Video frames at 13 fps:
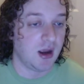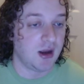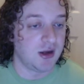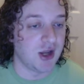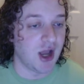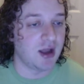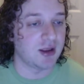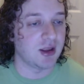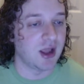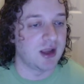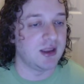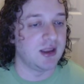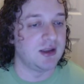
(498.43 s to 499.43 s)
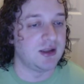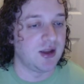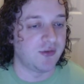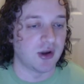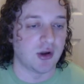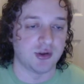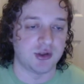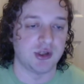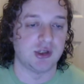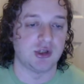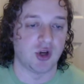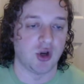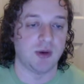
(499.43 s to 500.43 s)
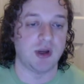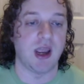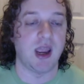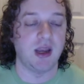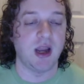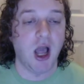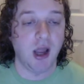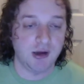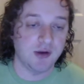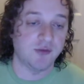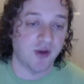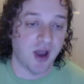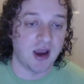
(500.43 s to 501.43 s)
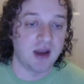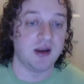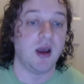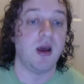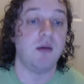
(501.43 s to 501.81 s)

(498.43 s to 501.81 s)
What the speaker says: not like the difficult to determine and undefined